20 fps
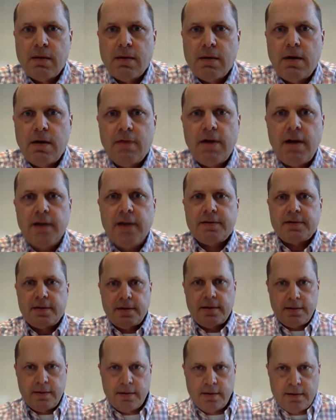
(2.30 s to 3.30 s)
All
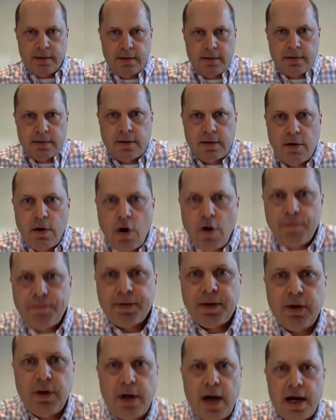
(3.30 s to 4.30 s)
right. So
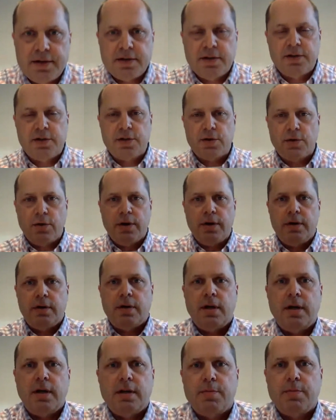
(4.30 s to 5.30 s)
hopefully you guys enjoyed
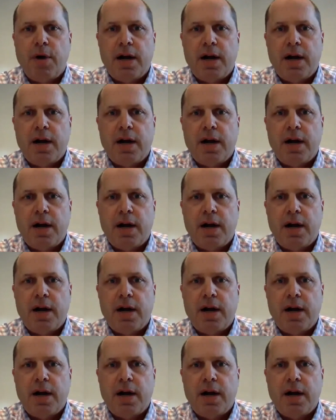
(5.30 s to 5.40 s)
the